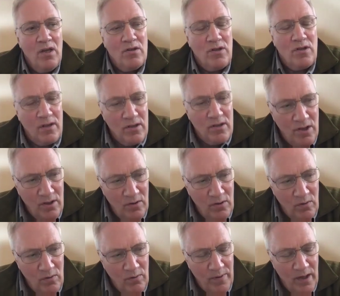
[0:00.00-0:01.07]

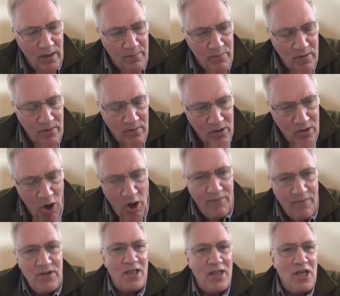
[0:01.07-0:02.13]
to
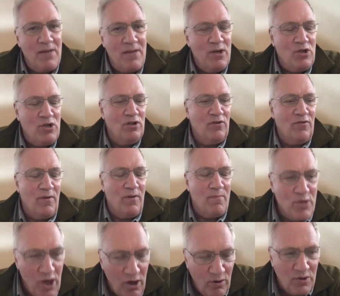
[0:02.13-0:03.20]
offset the emissions
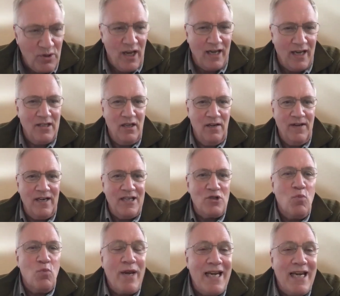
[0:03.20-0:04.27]
from those activities,
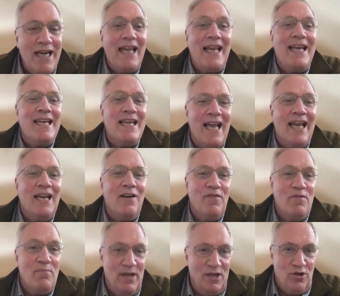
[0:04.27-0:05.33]
we need negative
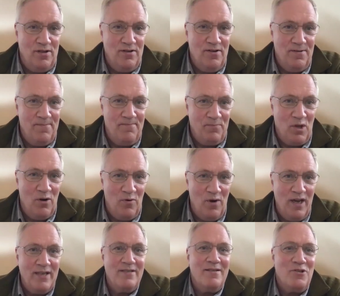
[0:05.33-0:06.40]
emissions. All
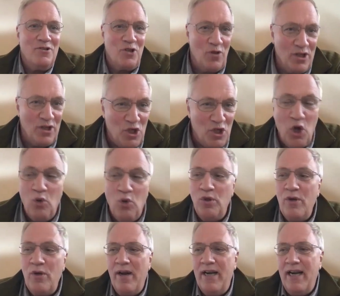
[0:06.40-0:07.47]
right. Mm-hmm. So that's the only
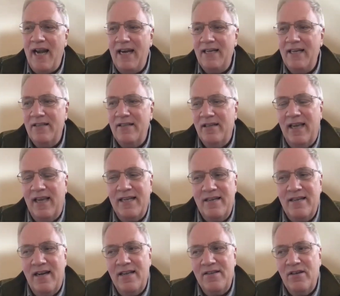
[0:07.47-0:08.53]
way to get
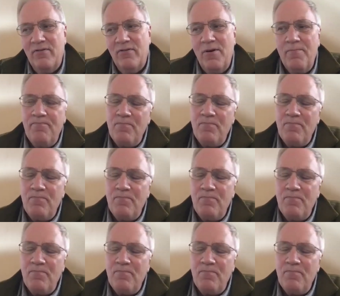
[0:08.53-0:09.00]
to net zero.